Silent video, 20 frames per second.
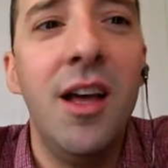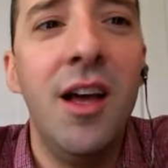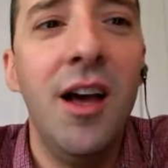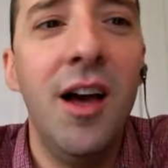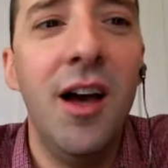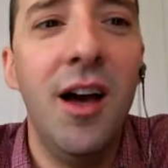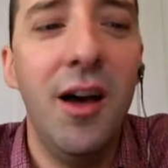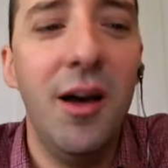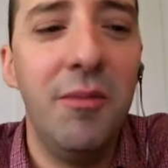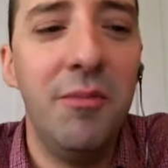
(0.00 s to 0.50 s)

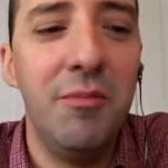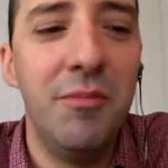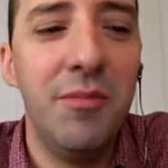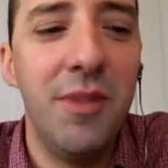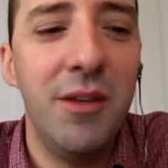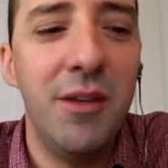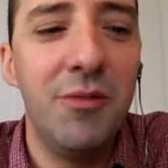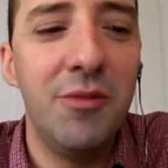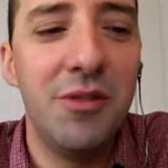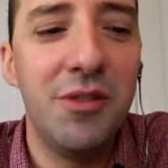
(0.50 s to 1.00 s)
Um,
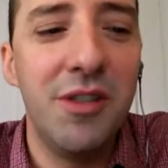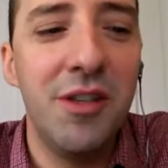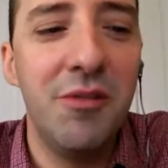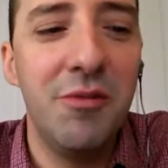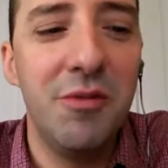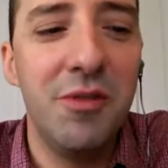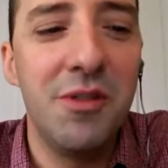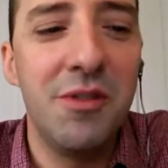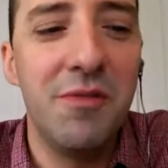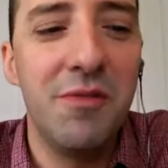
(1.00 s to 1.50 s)
it was it
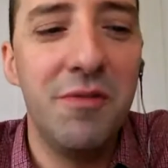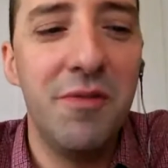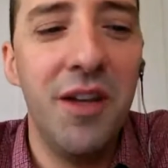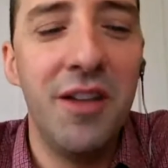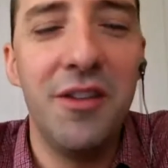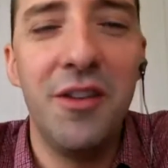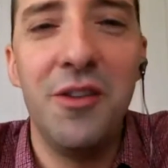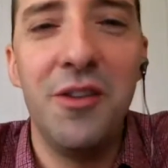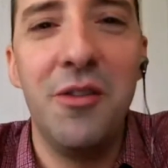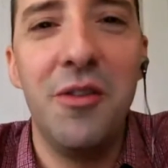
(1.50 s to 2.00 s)
was
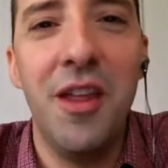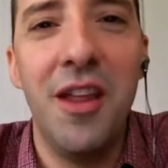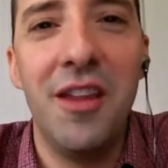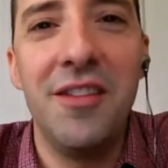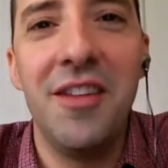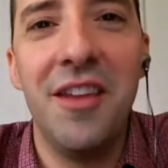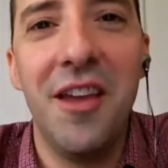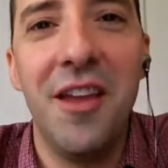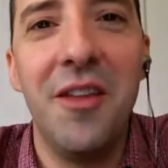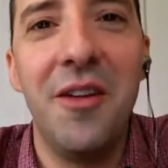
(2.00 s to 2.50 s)
fun to do that
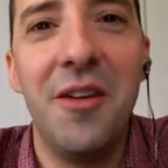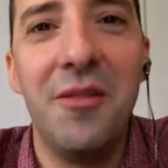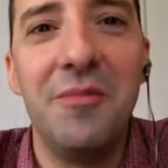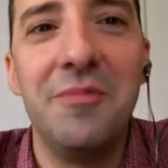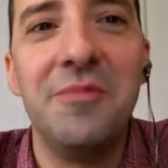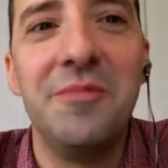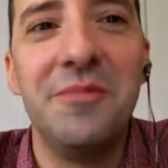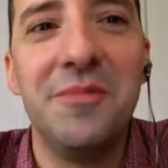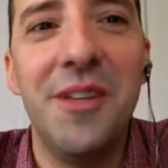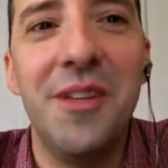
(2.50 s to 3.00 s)
together.
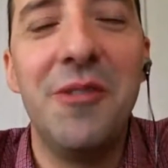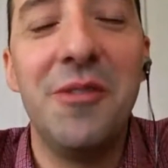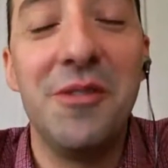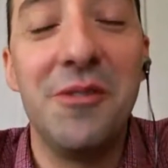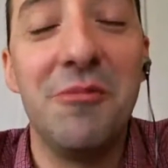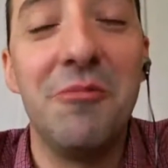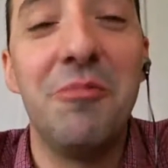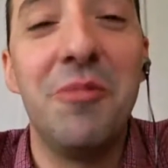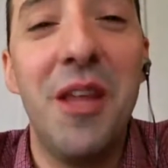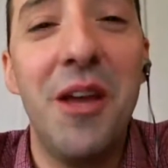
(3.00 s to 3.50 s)
That was
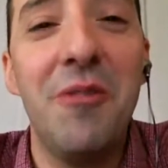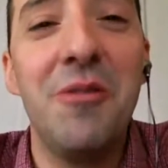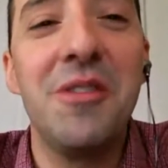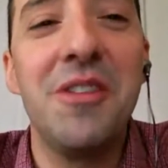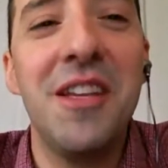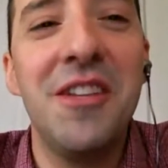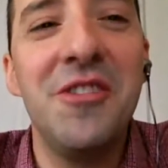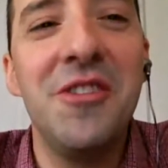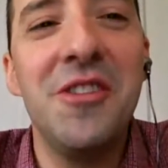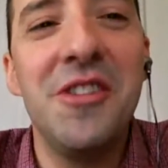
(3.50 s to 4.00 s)
a, that was
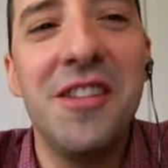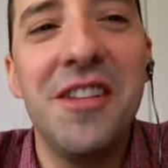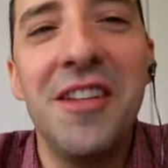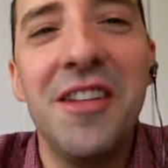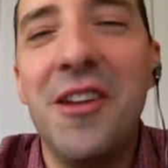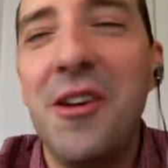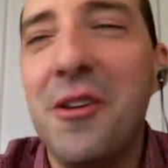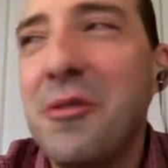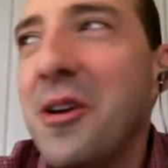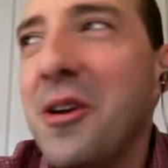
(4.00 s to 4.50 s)
and just you
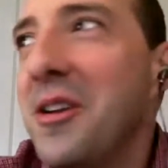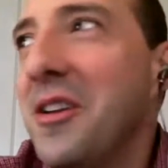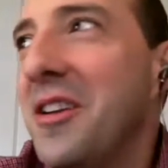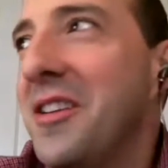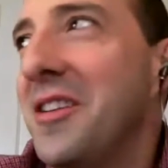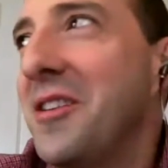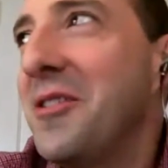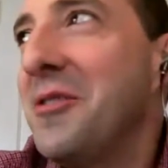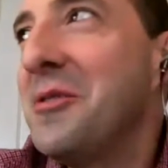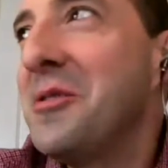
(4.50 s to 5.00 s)
know
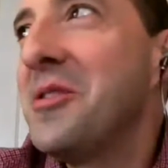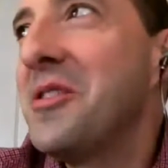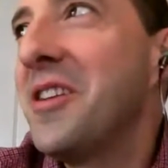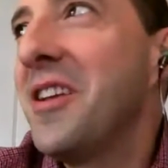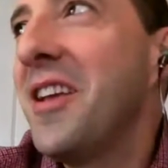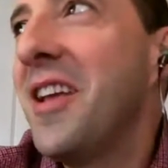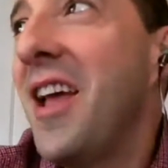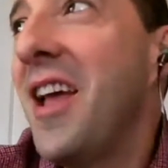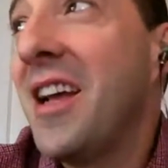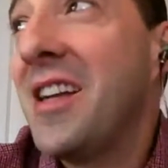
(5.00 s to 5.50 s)
it was
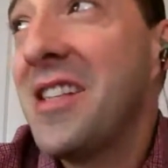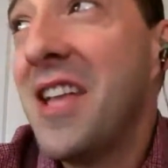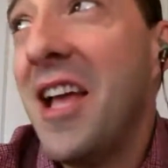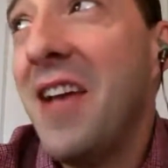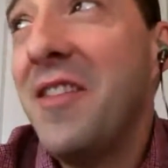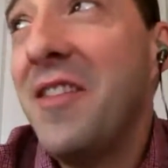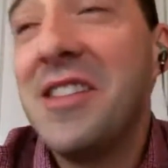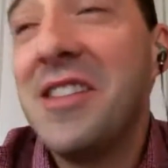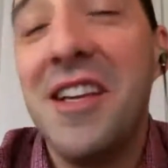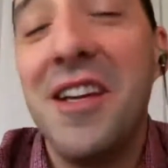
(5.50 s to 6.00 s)
because I
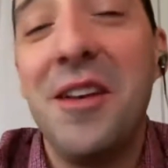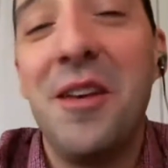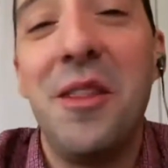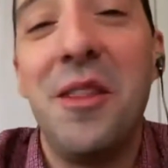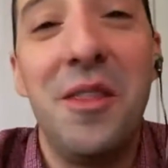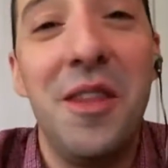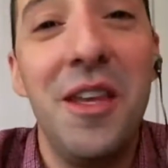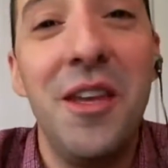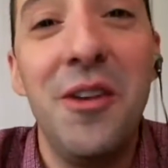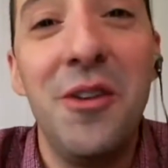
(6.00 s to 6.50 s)
haven't done
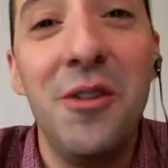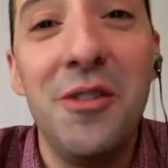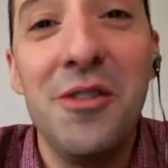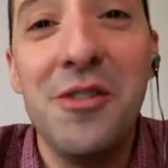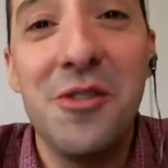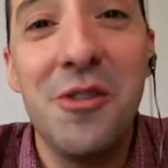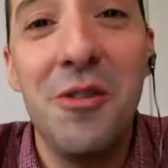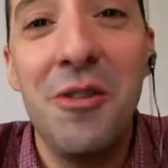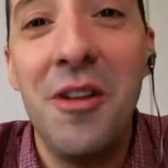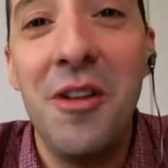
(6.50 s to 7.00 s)
theater in
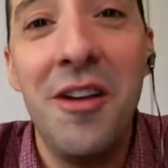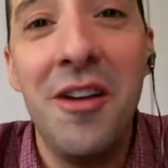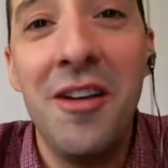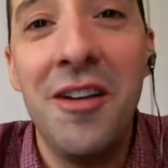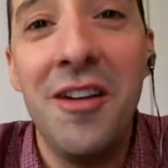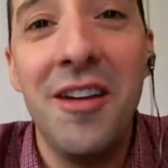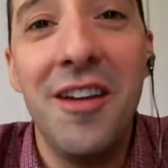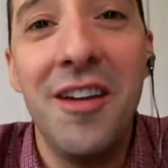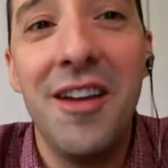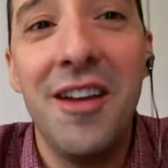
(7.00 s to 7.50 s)
so
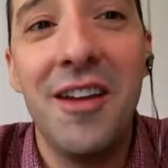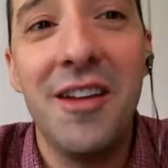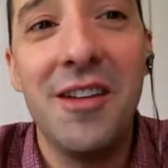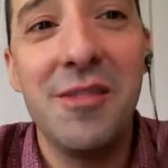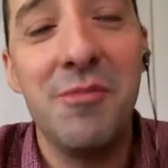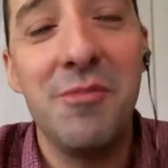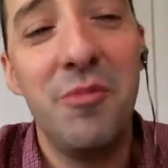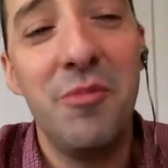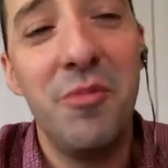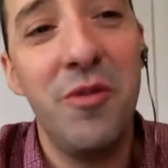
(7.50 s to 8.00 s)
long because
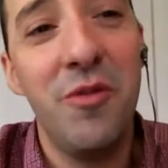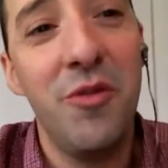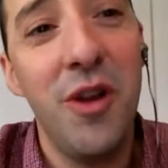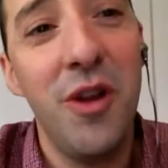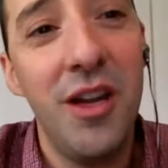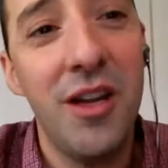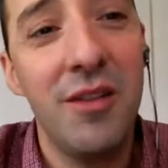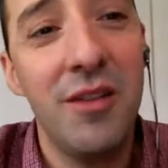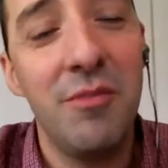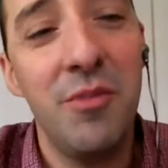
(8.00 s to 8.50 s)
before
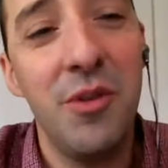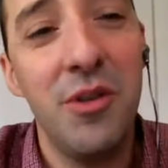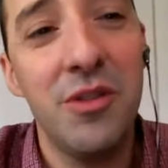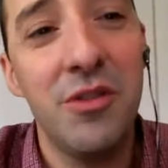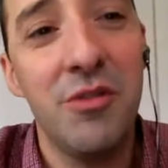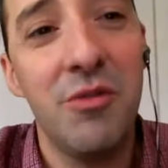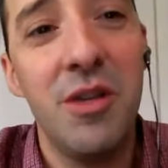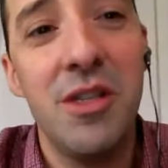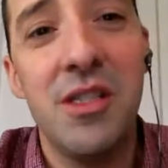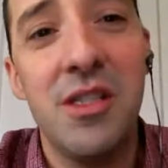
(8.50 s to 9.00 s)
I booked
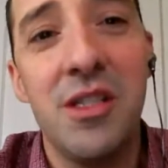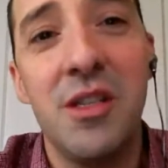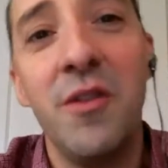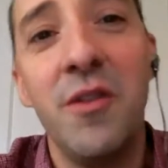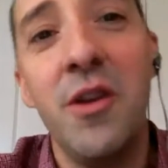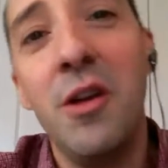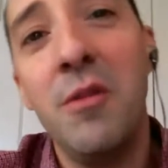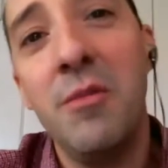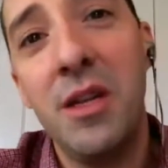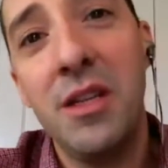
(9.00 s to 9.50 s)
Arrested
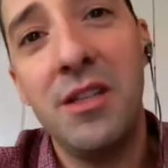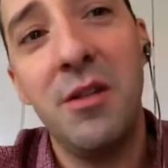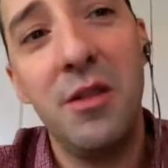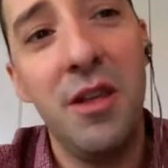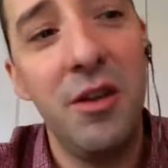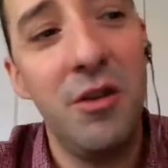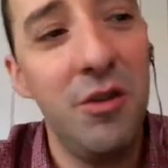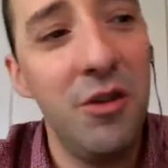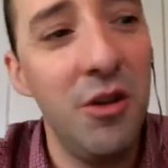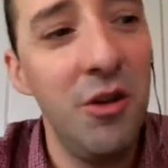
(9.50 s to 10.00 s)
Development I
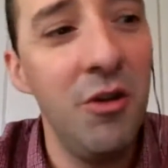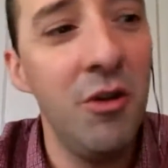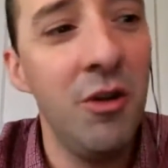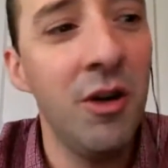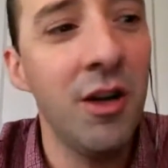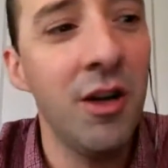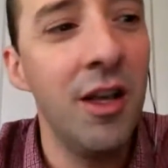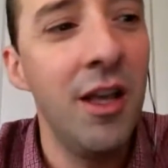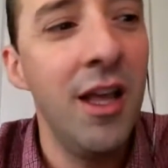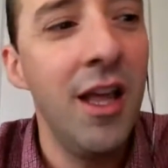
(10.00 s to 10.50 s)
did theater in New
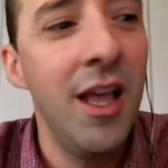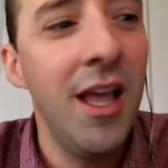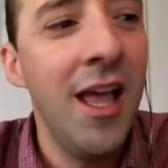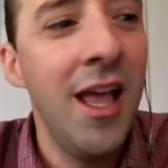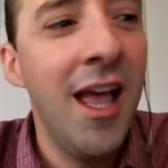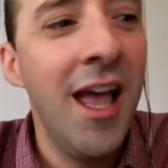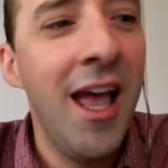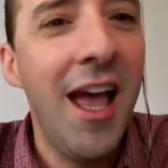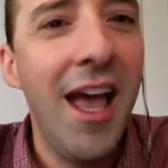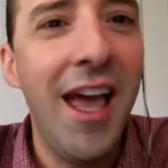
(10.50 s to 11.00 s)
York,
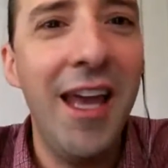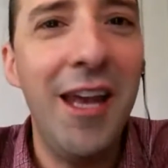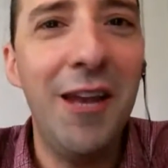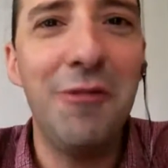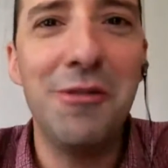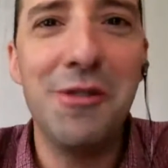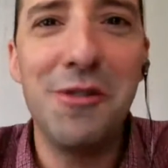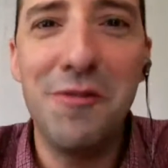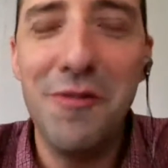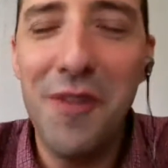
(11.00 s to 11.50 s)
and
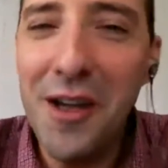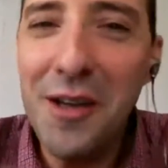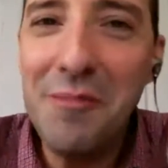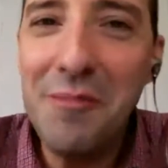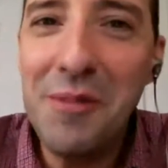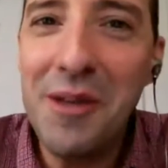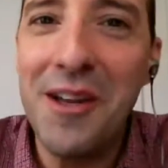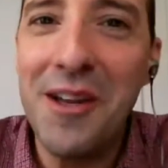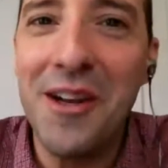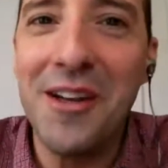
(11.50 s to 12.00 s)
it was fun
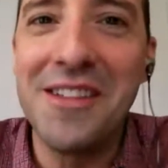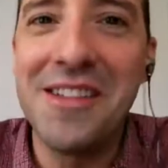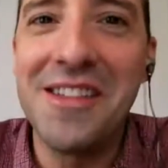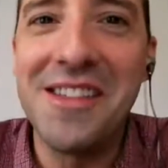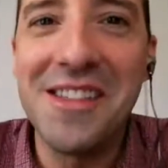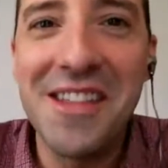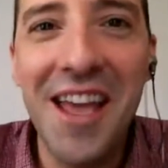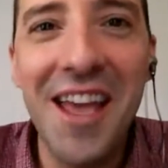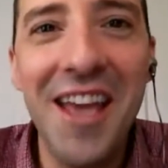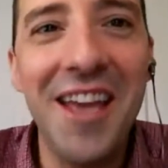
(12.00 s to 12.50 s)
being on
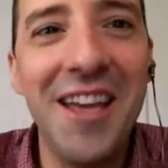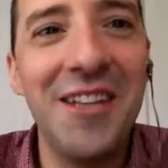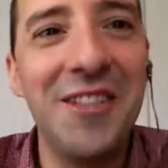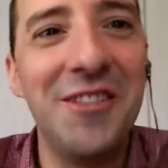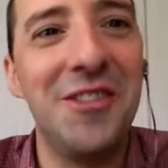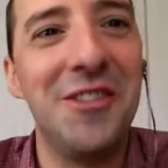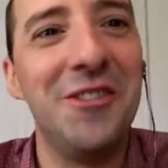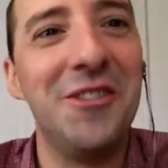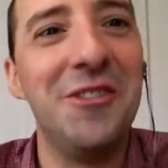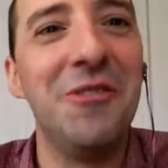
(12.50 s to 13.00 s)

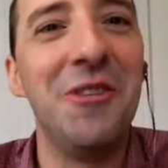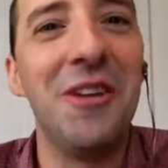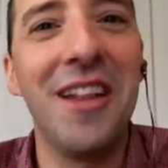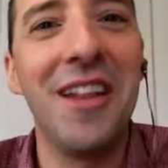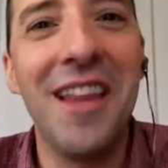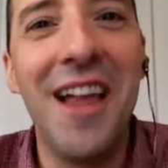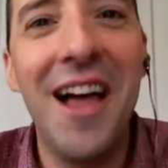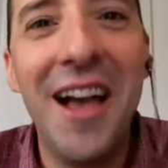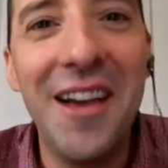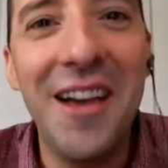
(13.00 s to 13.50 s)
stage and doing a
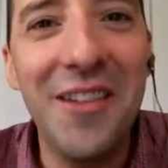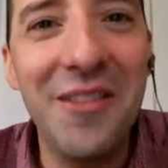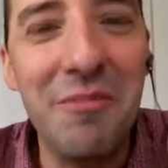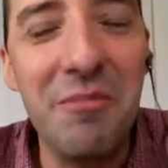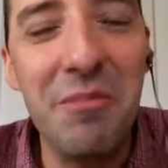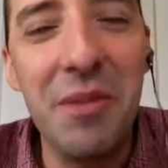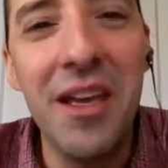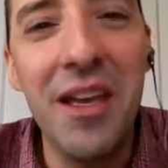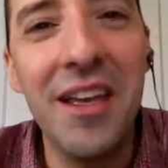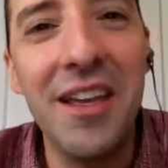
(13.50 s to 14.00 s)

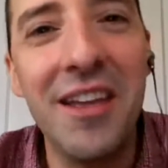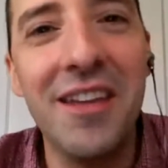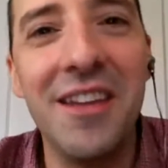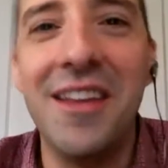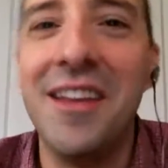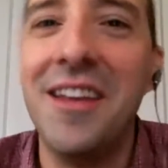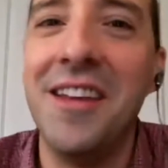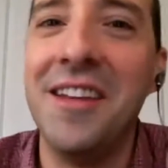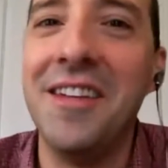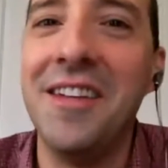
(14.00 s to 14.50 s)
live bit
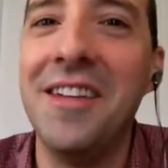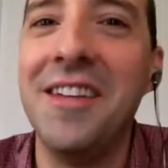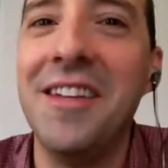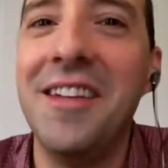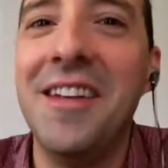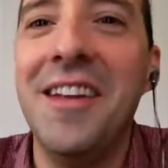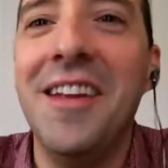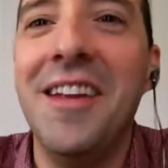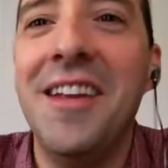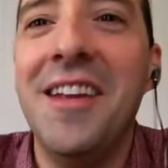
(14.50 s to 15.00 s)
and
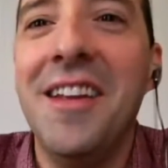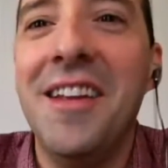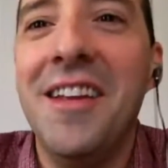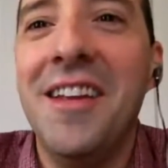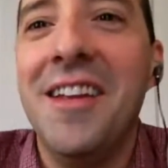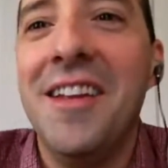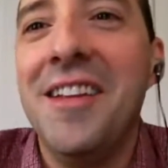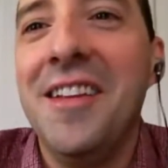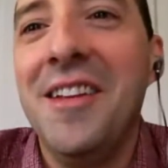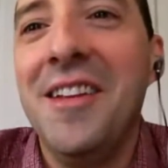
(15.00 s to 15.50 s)

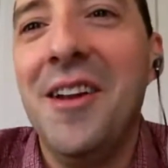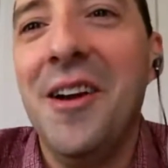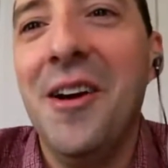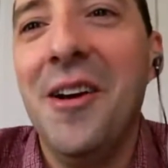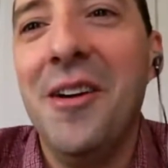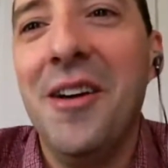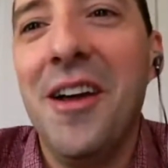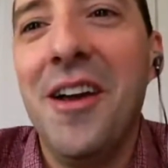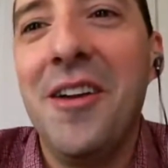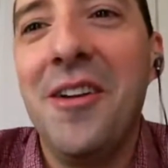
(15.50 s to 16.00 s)
you
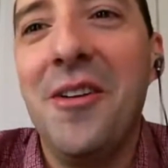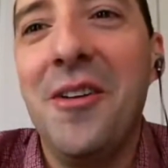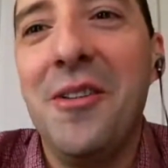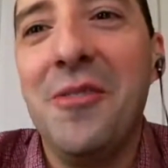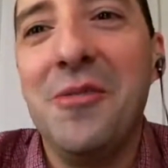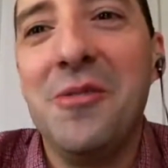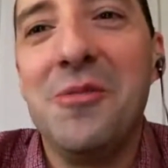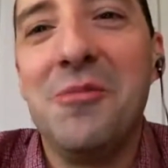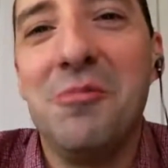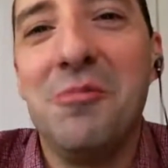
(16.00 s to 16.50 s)
know I don't know it
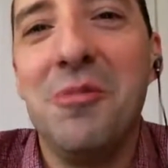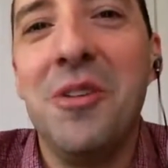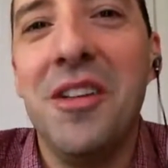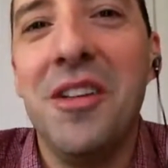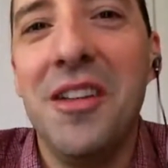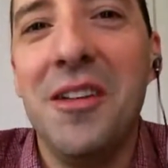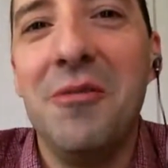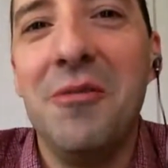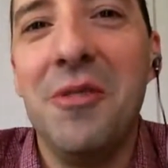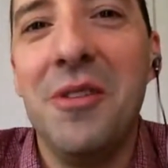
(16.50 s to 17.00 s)
was
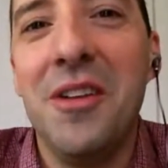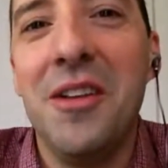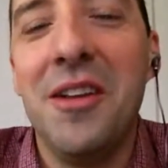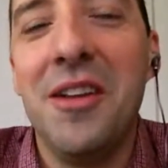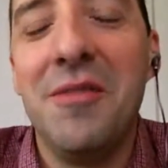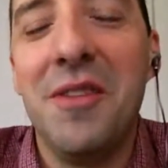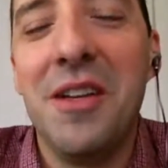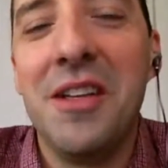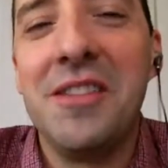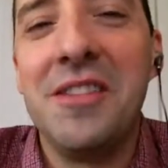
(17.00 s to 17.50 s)
really really
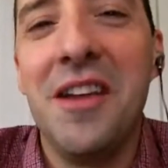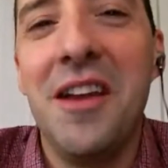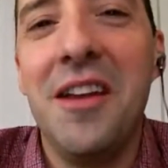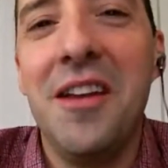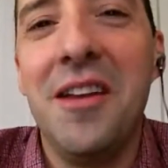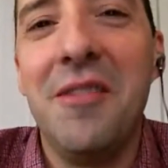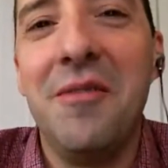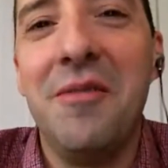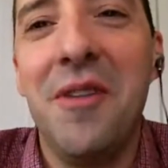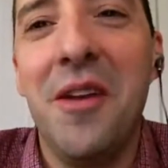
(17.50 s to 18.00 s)

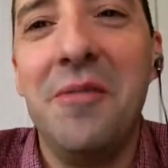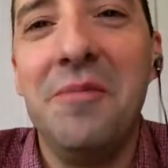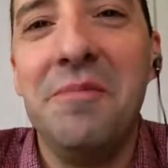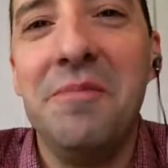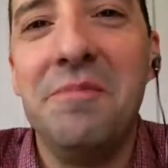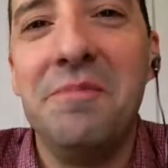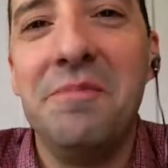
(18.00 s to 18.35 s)
exciting and fun.